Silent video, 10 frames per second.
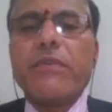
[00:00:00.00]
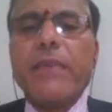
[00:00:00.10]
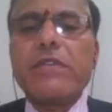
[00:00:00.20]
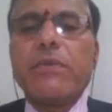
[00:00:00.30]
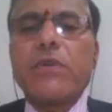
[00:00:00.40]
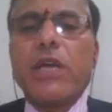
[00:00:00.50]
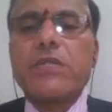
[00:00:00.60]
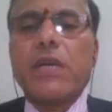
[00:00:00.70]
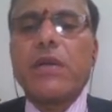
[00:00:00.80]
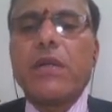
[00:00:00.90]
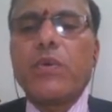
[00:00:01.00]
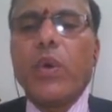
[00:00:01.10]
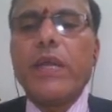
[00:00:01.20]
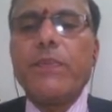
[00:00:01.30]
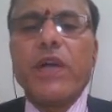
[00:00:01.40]
of the maximum torsion
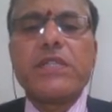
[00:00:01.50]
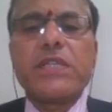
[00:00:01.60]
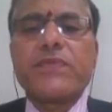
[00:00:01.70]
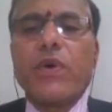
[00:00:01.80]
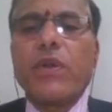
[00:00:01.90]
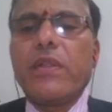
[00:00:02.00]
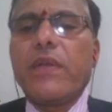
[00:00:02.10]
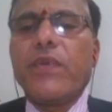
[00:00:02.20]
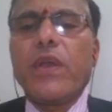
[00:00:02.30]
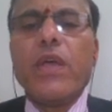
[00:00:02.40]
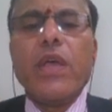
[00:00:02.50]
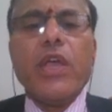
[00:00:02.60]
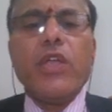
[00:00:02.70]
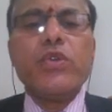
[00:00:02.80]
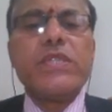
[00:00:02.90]
20.64. Therefore
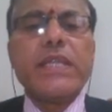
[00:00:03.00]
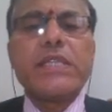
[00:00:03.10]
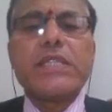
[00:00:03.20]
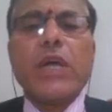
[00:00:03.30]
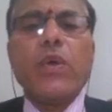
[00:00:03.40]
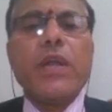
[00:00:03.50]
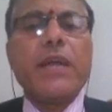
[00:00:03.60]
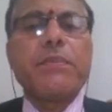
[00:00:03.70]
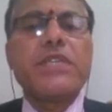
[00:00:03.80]
using this, now let